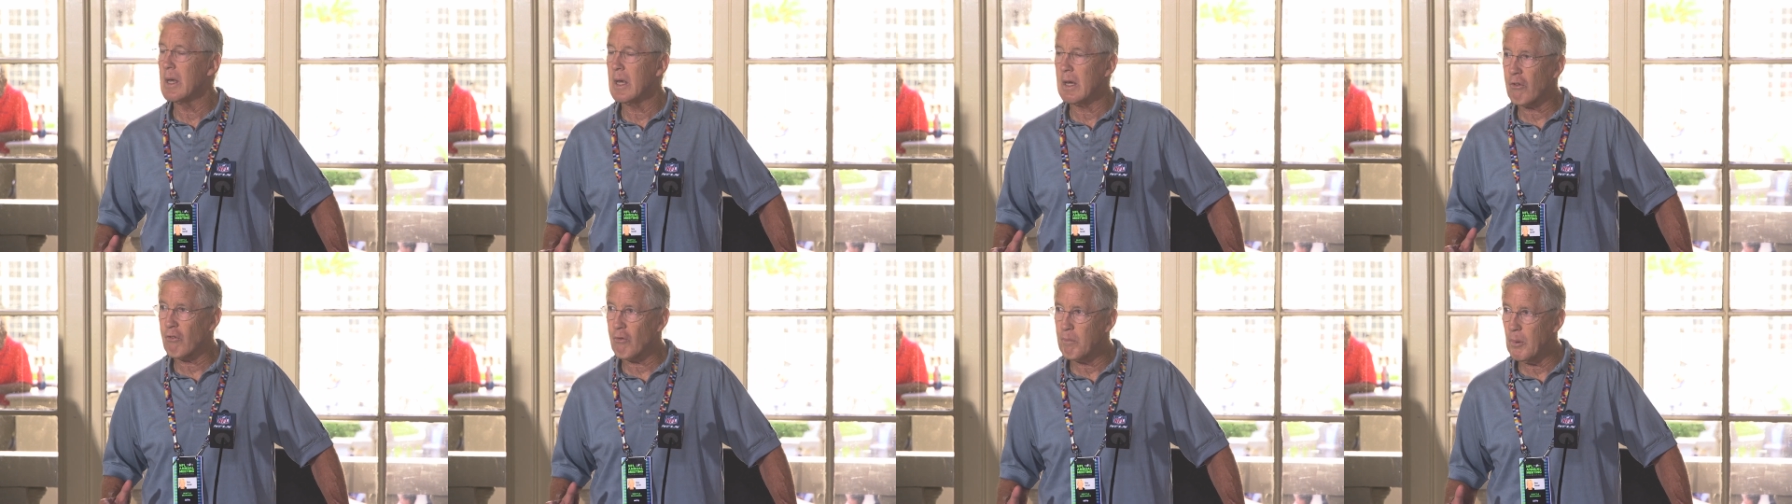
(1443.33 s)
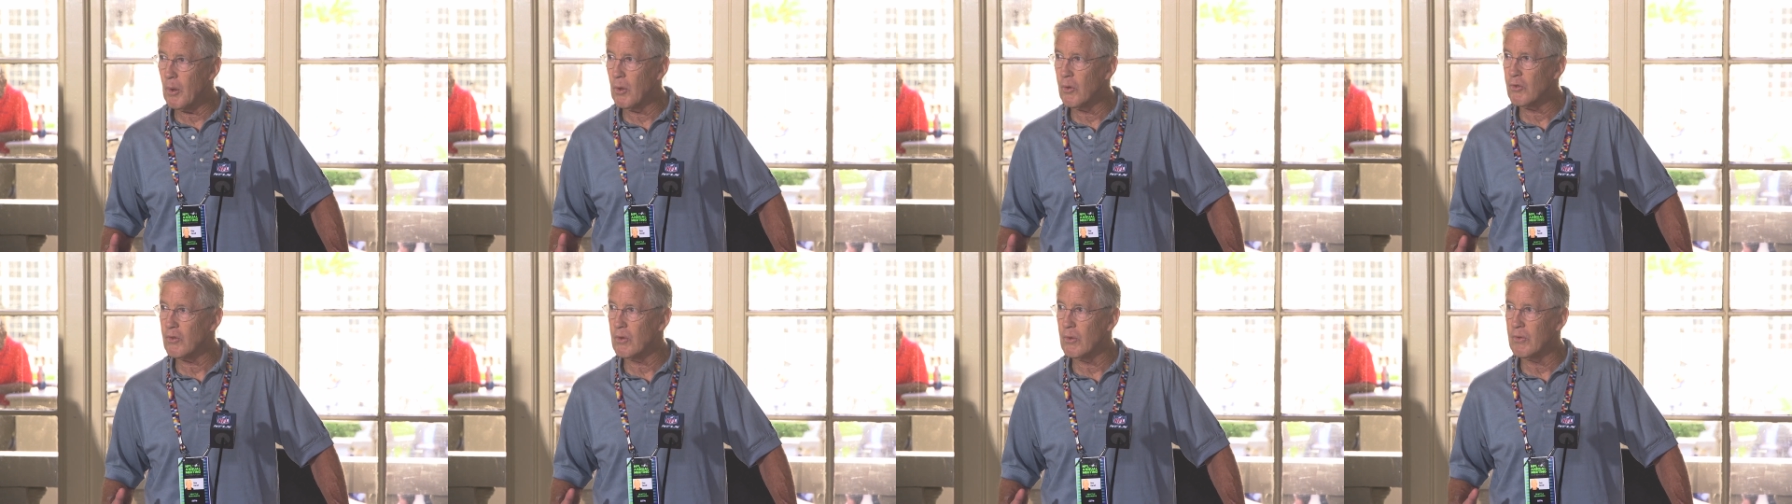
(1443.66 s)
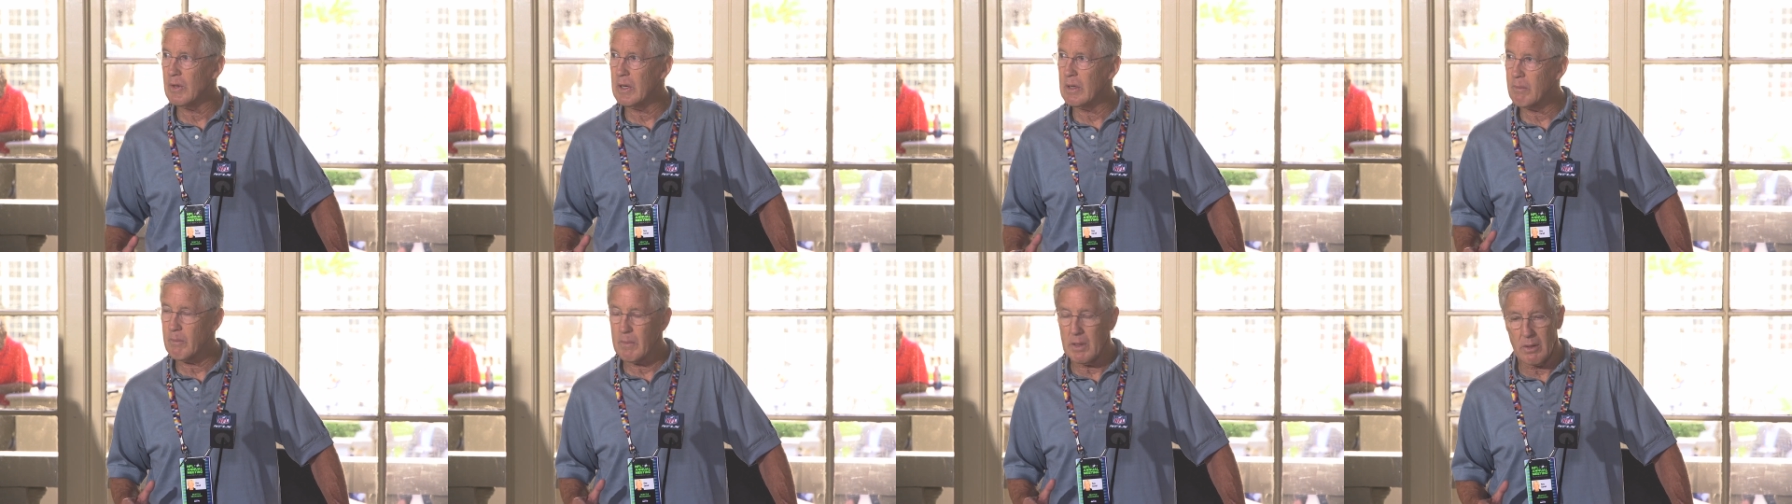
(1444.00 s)
explosive
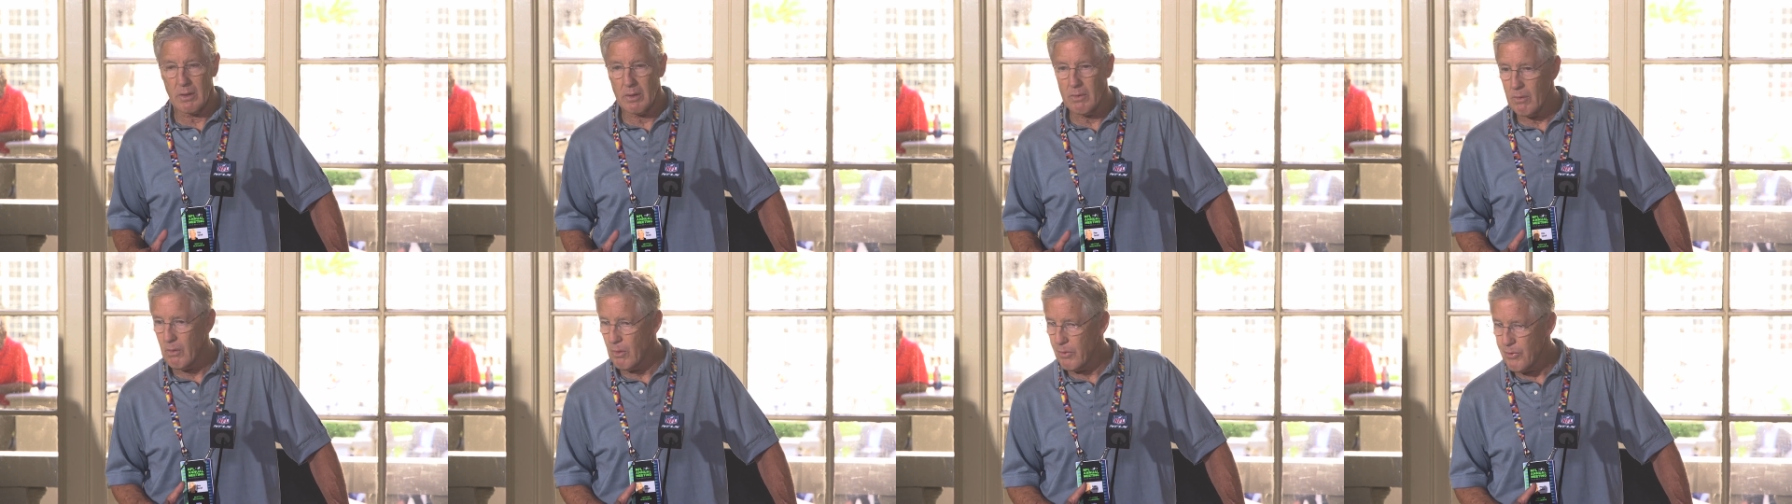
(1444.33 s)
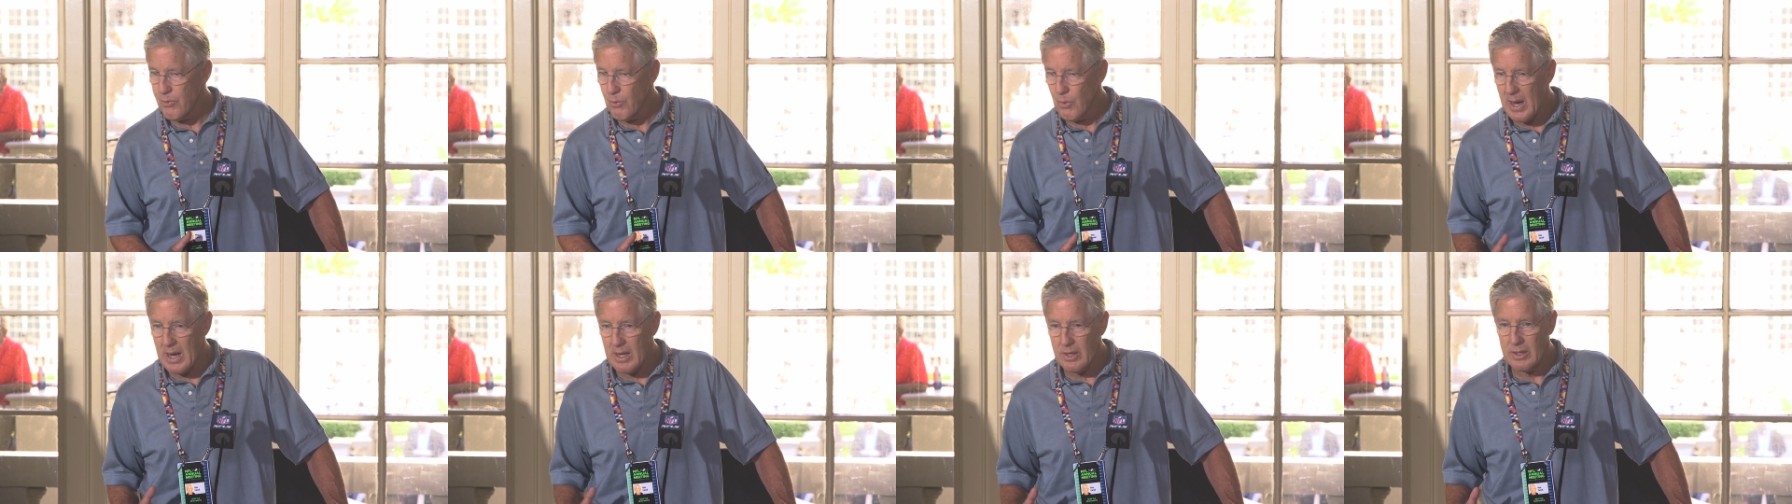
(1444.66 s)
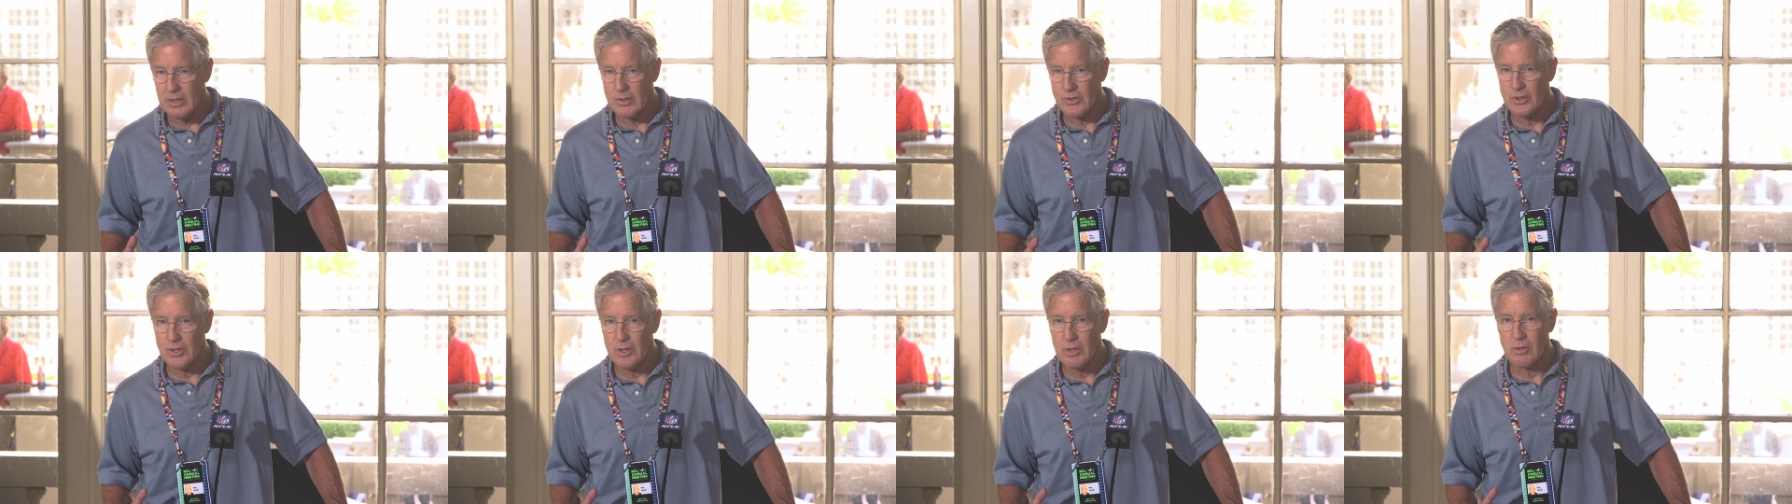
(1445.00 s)
he, throughout
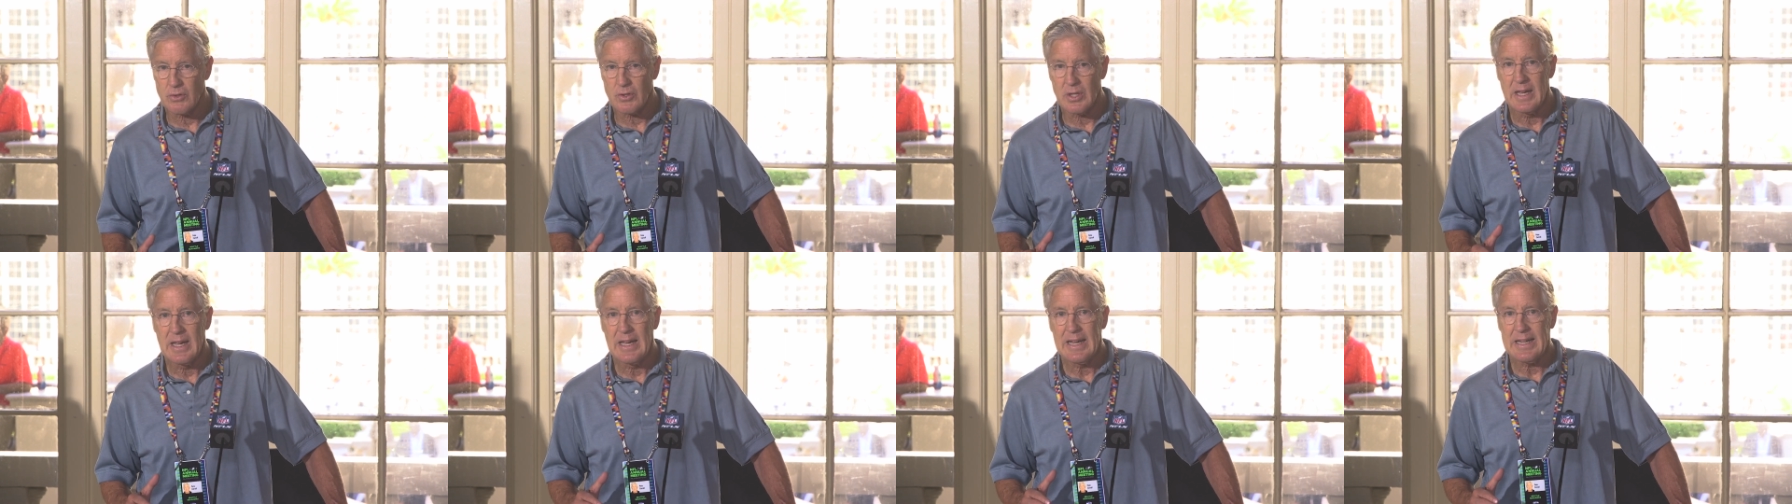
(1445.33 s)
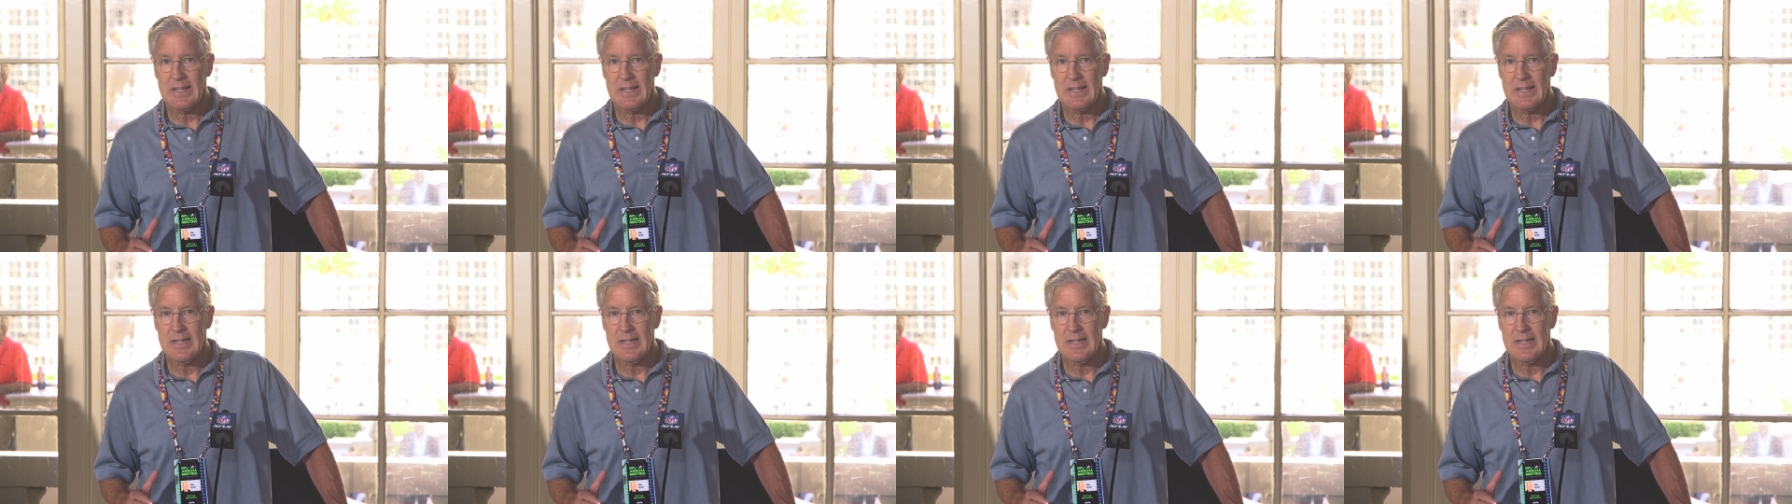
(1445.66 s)
his years.